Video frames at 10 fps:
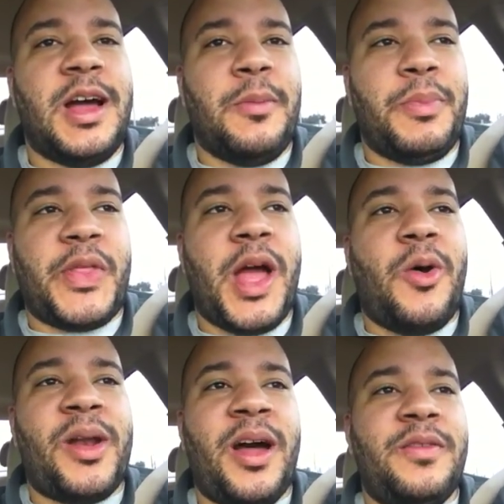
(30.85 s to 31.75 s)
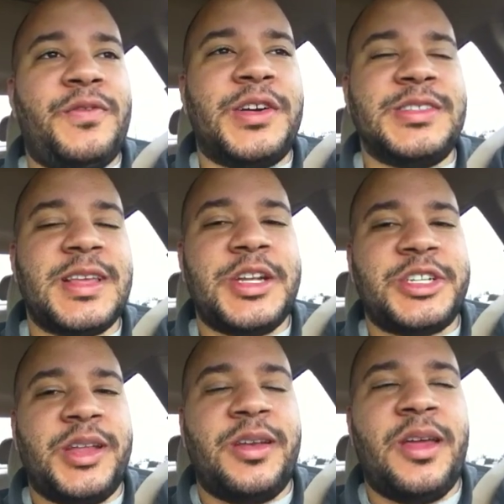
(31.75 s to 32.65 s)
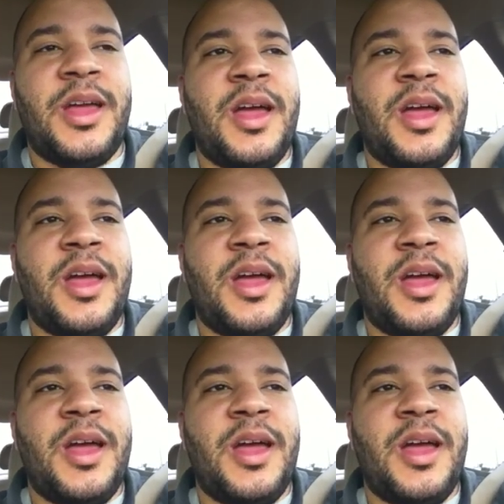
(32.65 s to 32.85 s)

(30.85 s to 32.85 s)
But they all went out in first session.